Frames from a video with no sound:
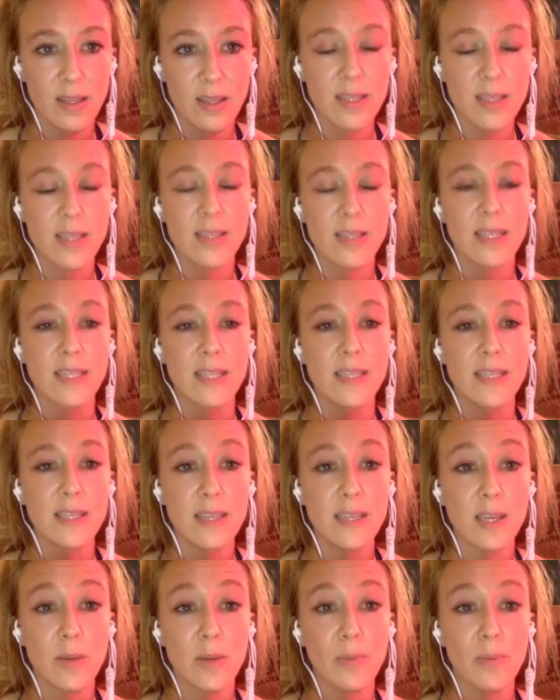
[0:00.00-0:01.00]
This is a
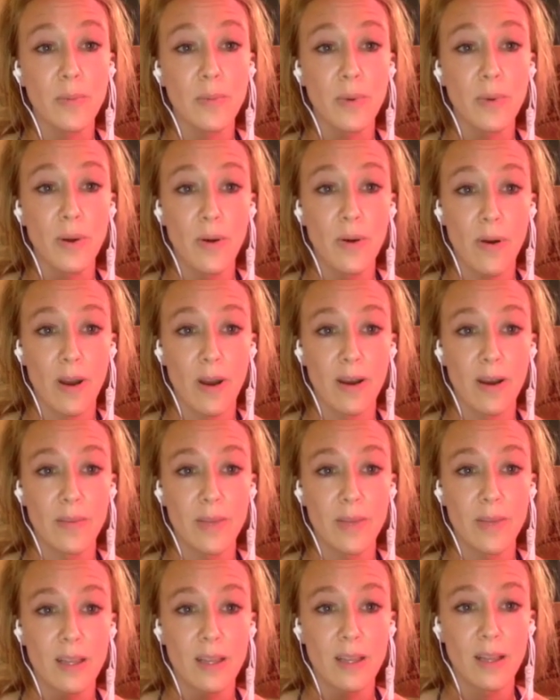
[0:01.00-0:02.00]
deep
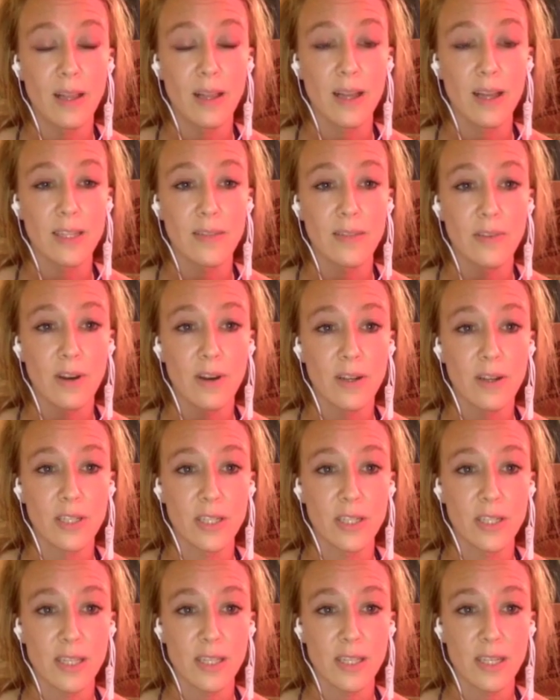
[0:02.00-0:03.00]
program in the collective
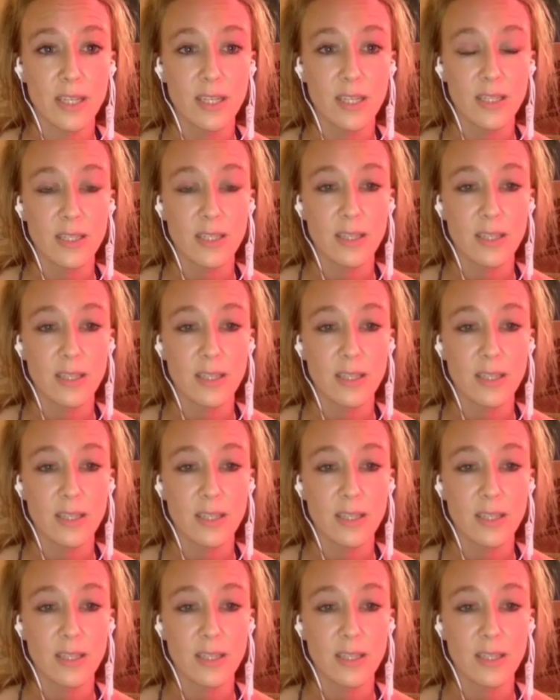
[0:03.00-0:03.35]
consciousness.